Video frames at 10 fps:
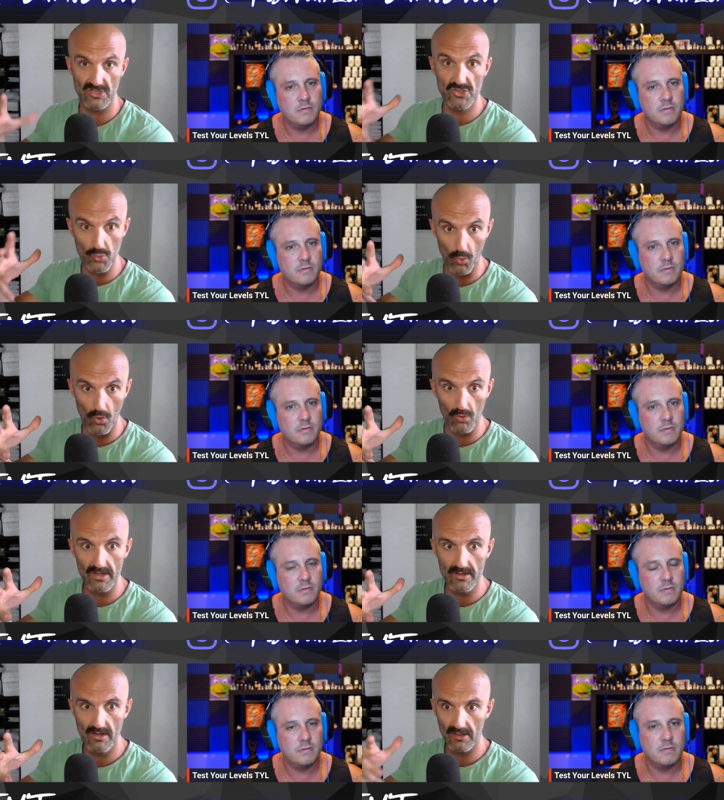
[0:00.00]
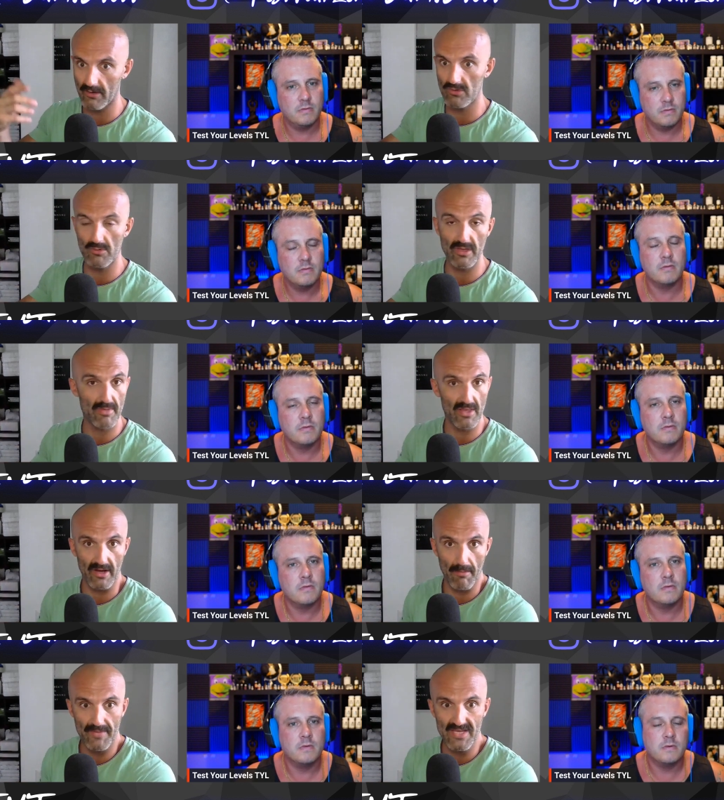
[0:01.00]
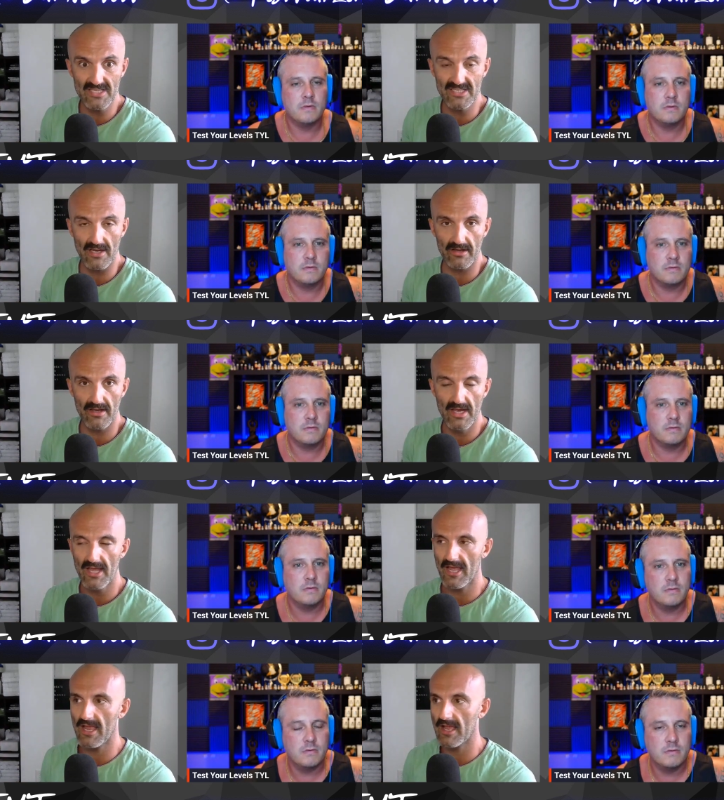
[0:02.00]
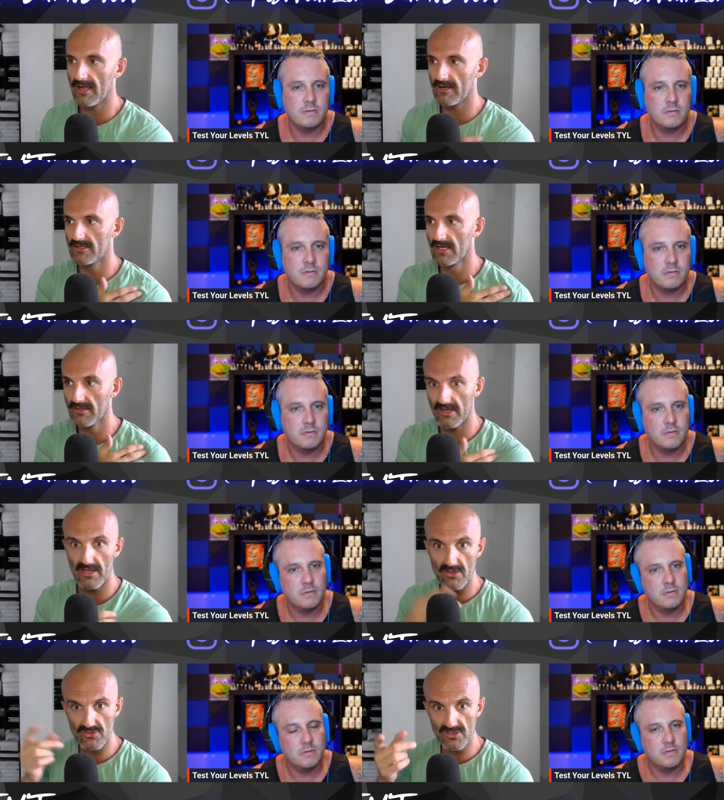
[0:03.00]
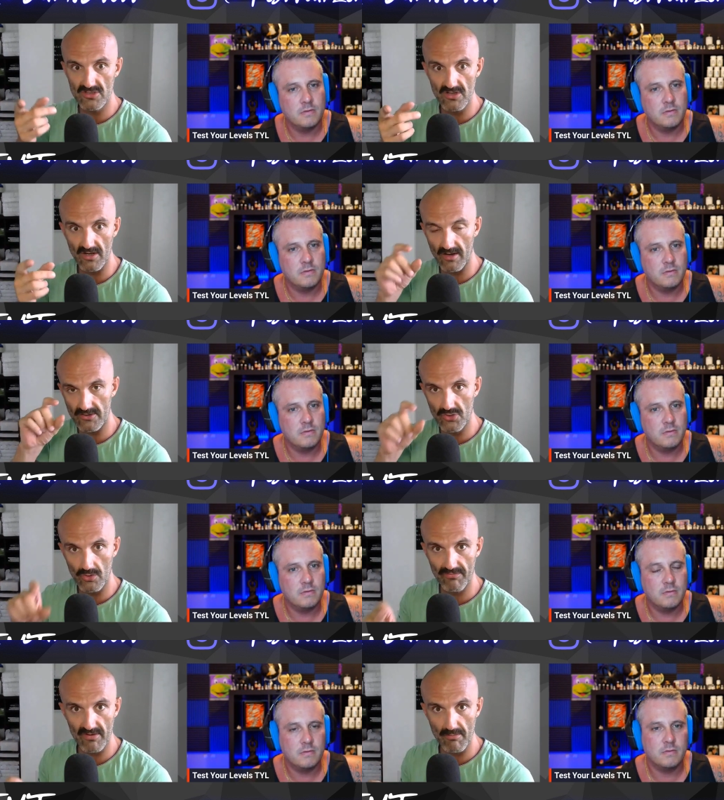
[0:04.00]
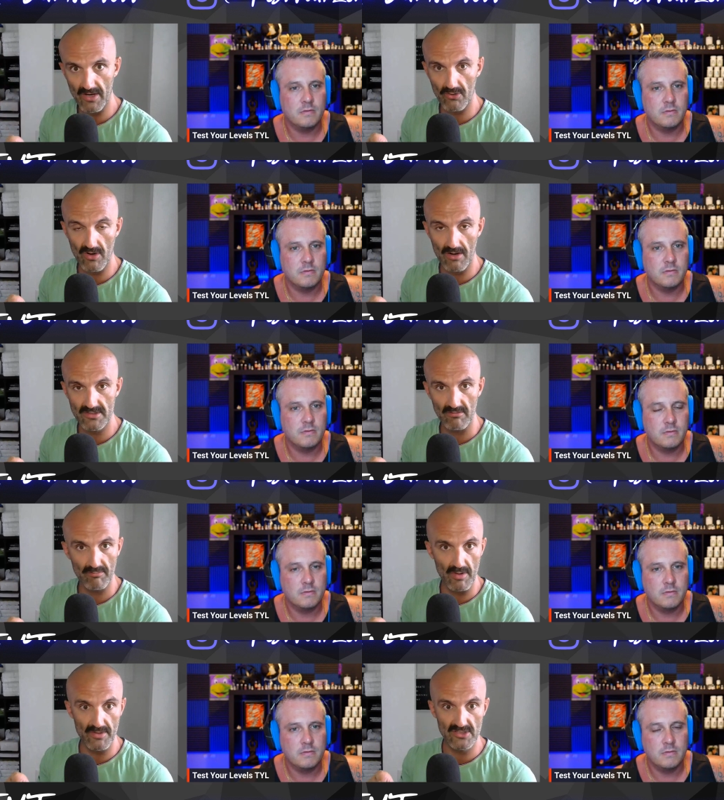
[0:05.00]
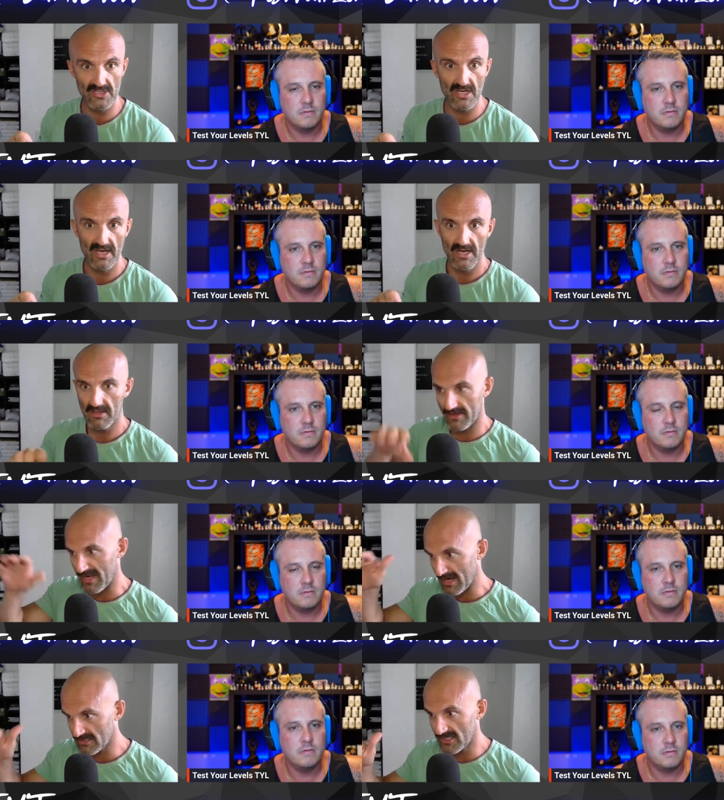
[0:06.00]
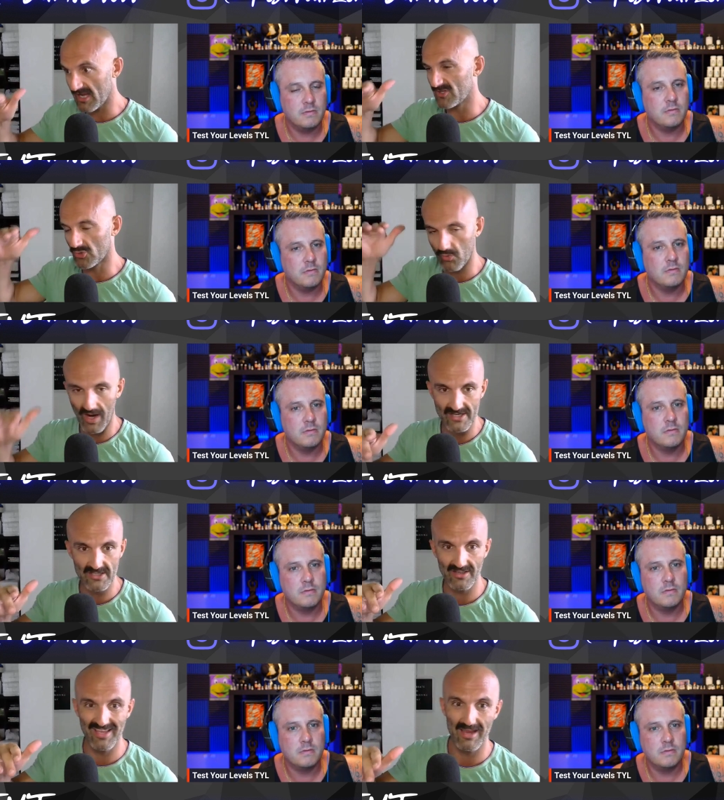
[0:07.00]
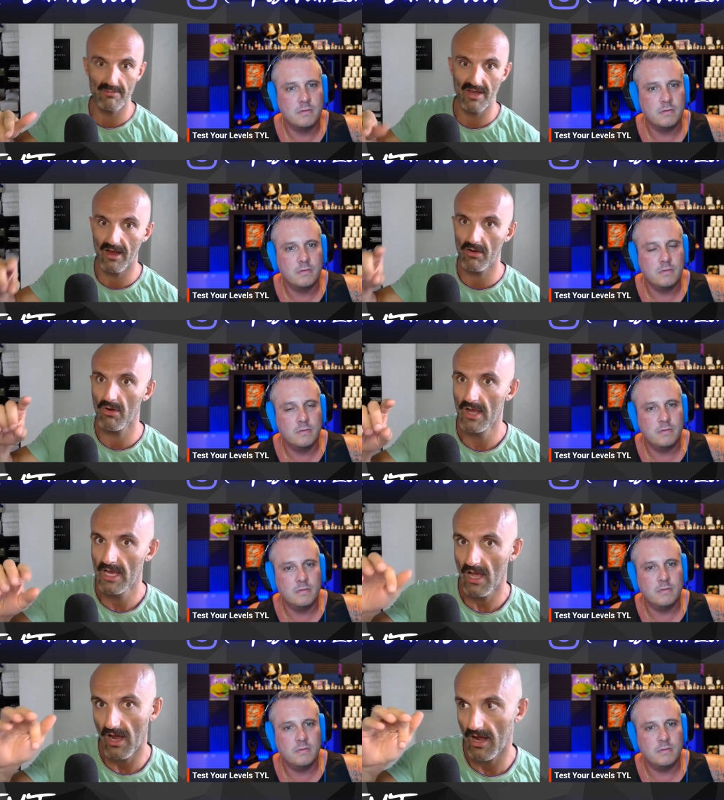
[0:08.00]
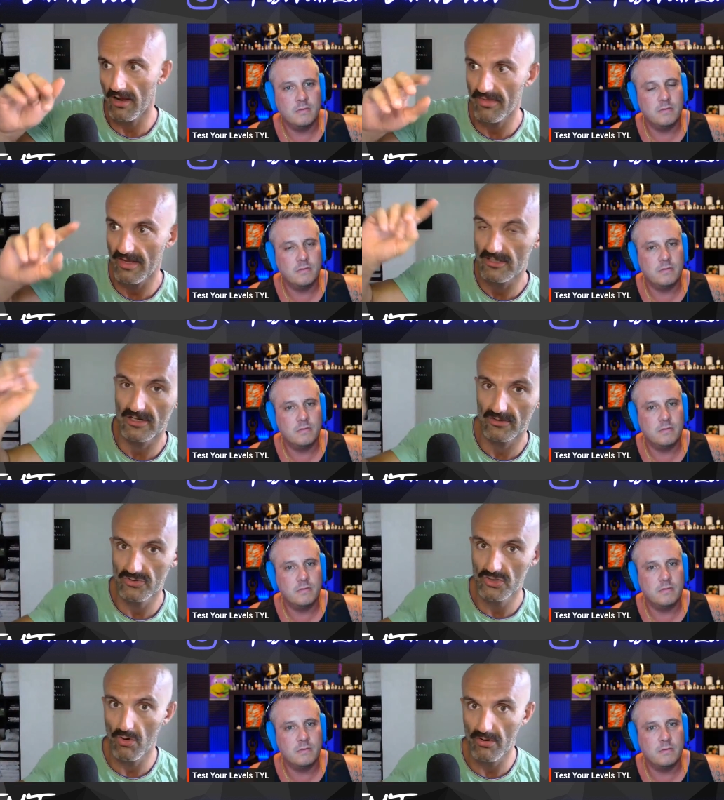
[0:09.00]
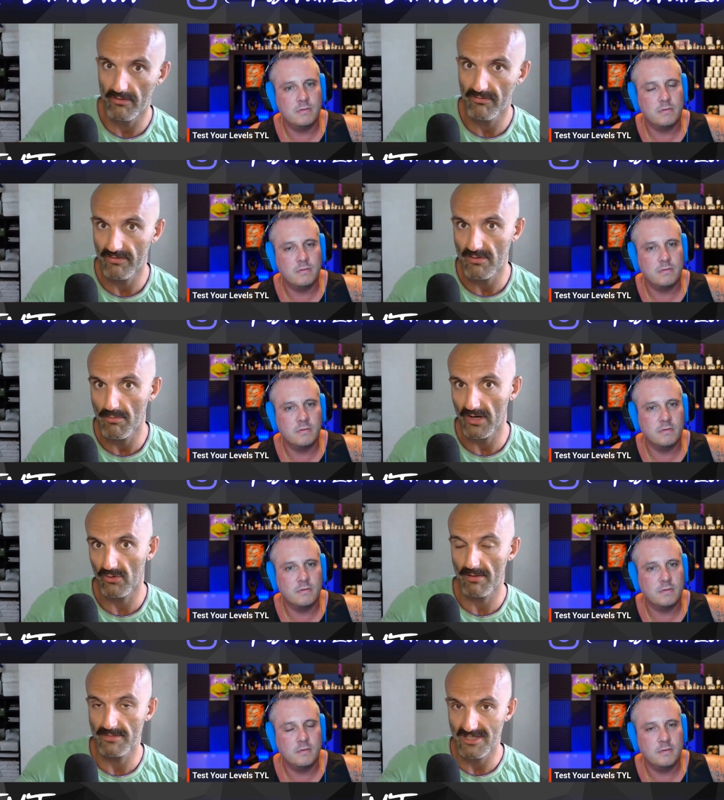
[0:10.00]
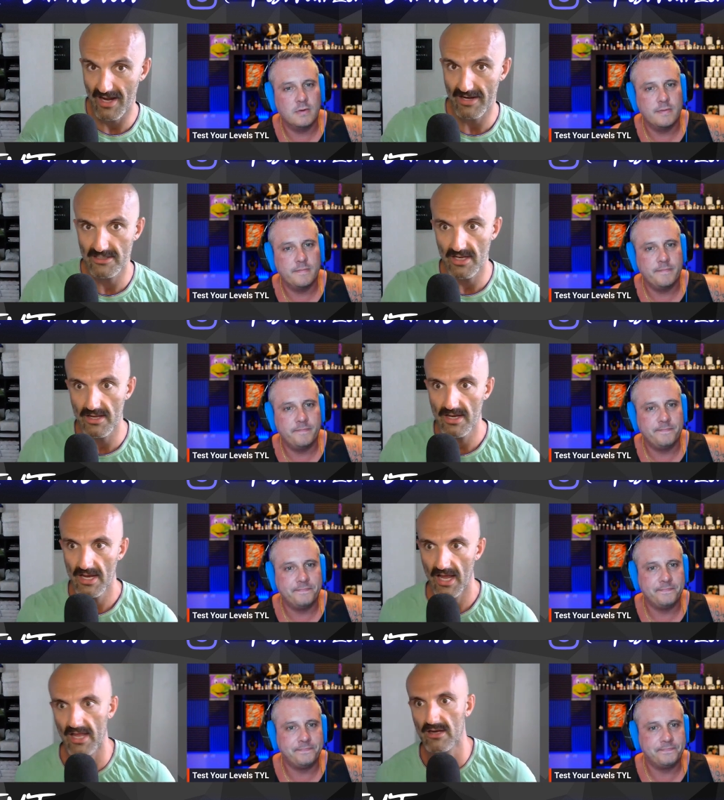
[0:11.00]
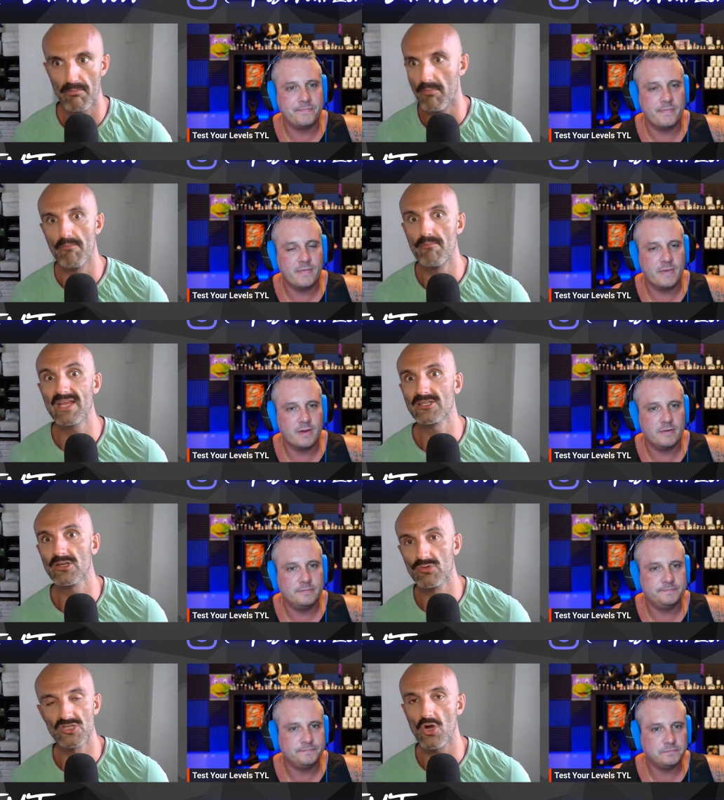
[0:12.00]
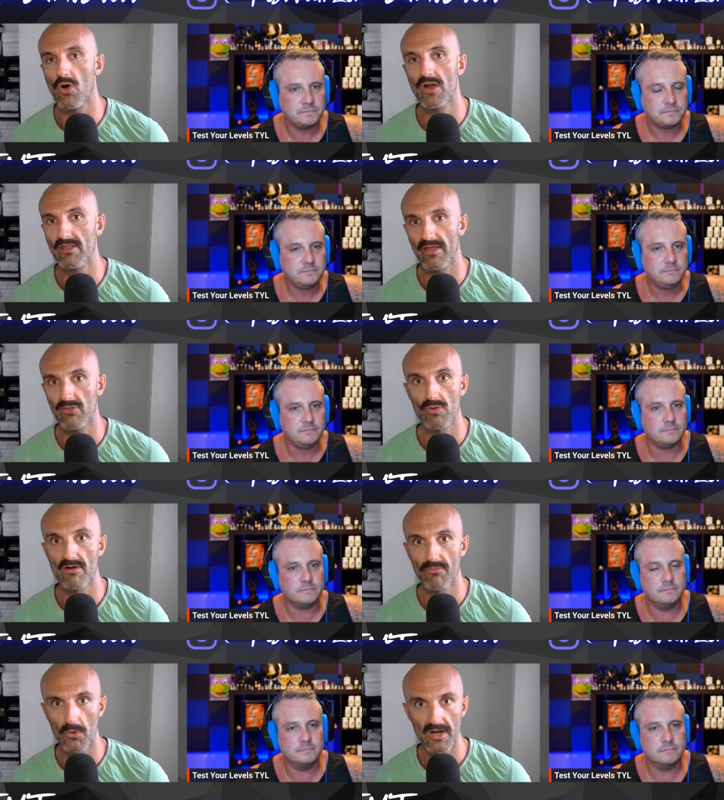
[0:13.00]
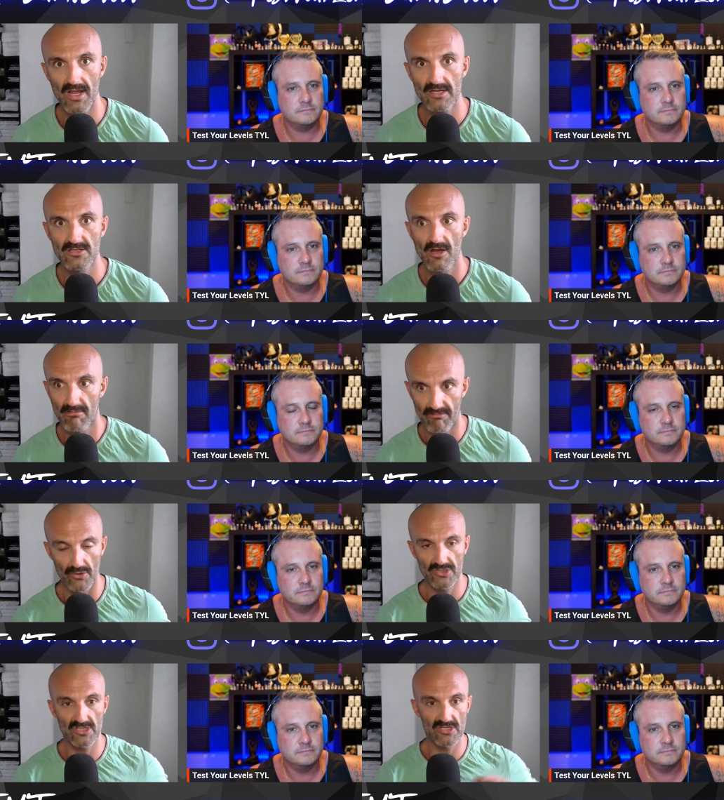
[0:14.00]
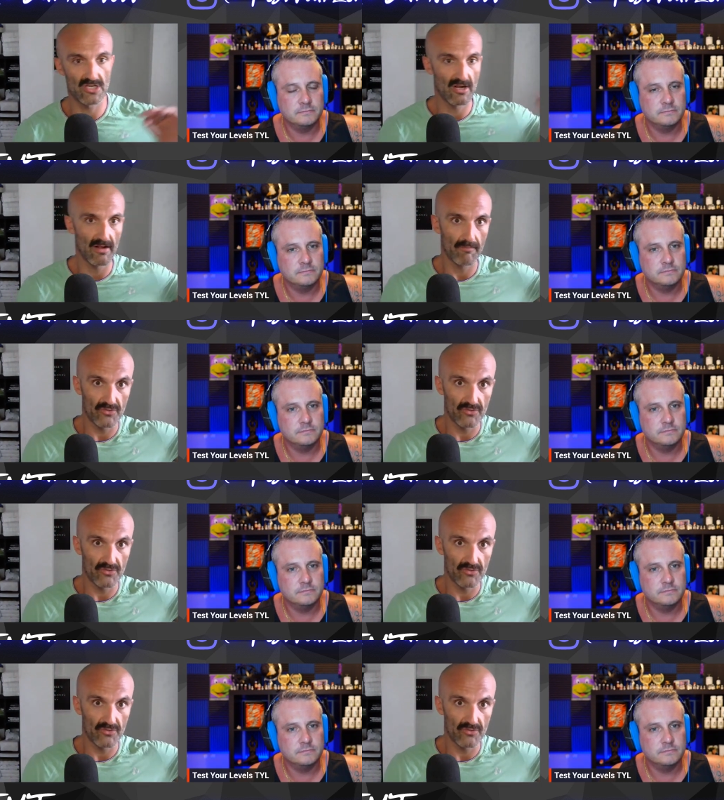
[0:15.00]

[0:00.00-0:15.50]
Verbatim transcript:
Speaker 1: like swollen, like it would be like a bee sting. And then he used uh, 250 micrograms of BPC. The next day drastically came down. Uh, then he did 250 micrograms the next day. And basically was gone in like three or four days versus